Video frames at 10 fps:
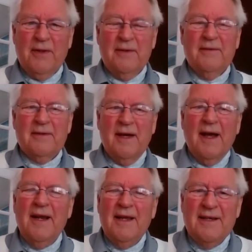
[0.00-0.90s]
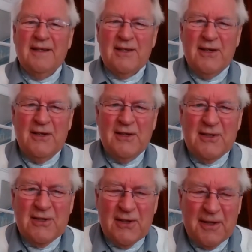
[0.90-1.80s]
And Eileen
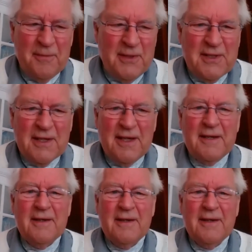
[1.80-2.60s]
turned to them and said,